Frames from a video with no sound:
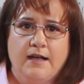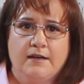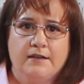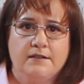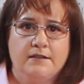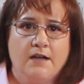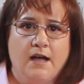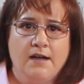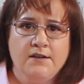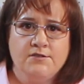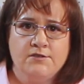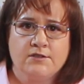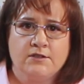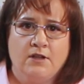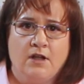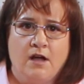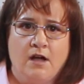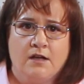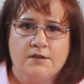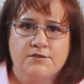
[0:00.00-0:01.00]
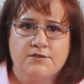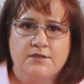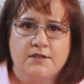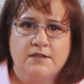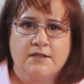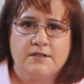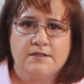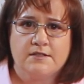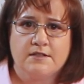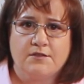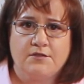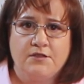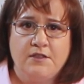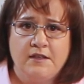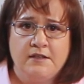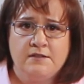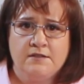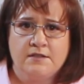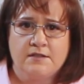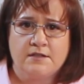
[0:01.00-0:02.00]
a nice gloss, and it's a
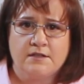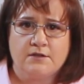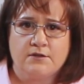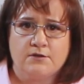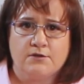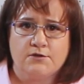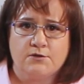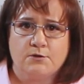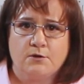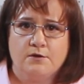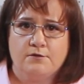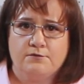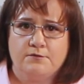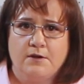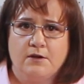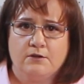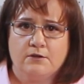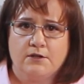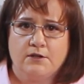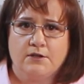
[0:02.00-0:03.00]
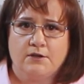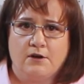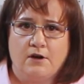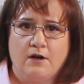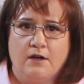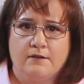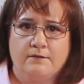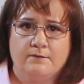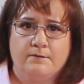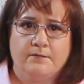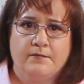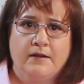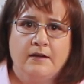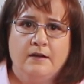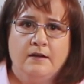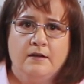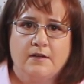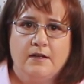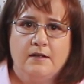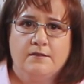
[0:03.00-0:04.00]
thin sticker, so it felt good on.
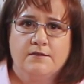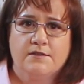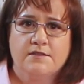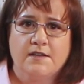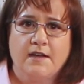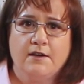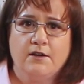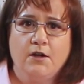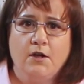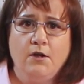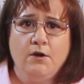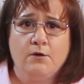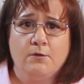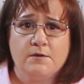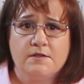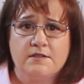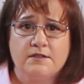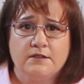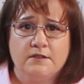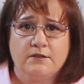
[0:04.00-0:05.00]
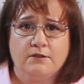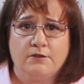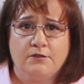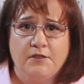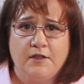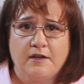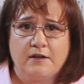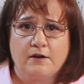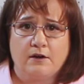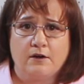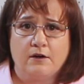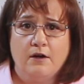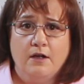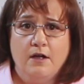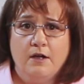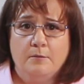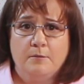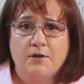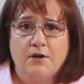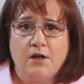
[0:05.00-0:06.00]
The Zykoto is a little thicker,
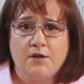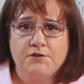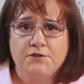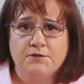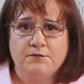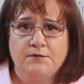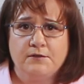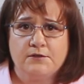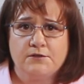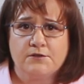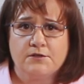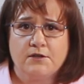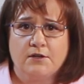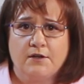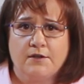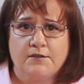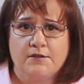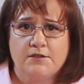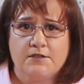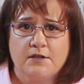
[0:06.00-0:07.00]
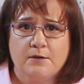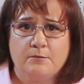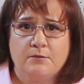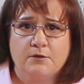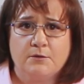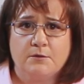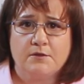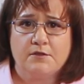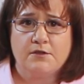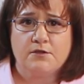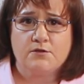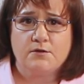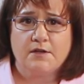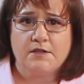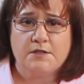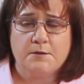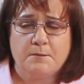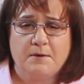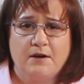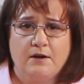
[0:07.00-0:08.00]
but also feels good on the tumbler with the
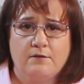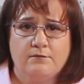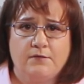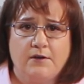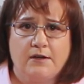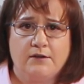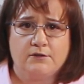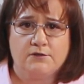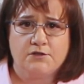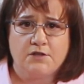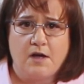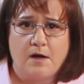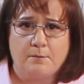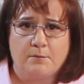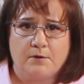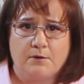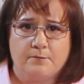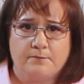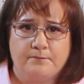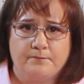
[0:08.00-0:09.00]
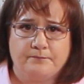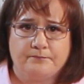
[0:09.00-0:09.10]
transparent vinyl topper.